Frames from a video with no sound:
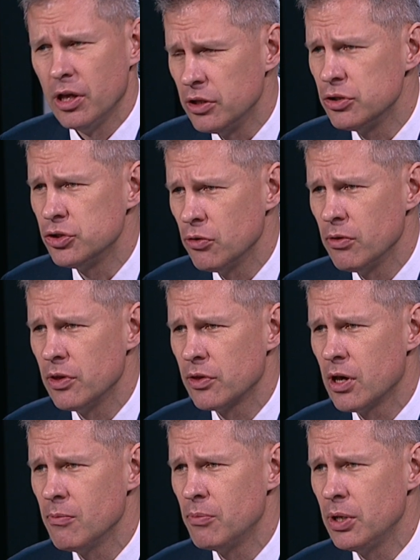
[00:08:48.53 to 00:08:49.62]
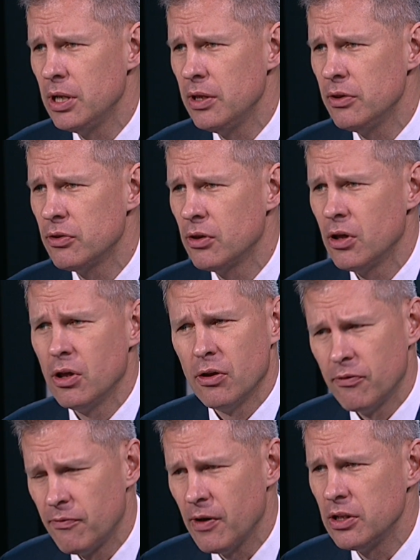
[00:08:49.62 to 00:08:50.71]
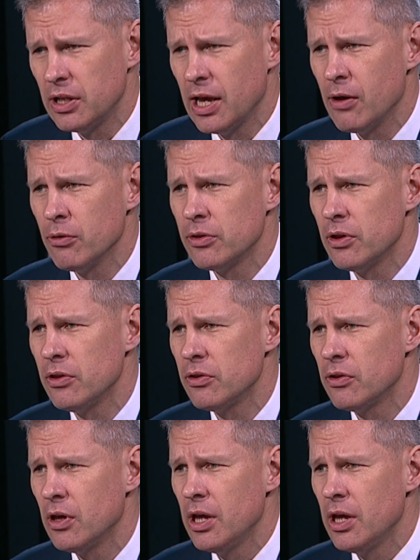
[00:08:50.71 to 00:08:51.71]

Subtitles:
insurance companies, fund houses.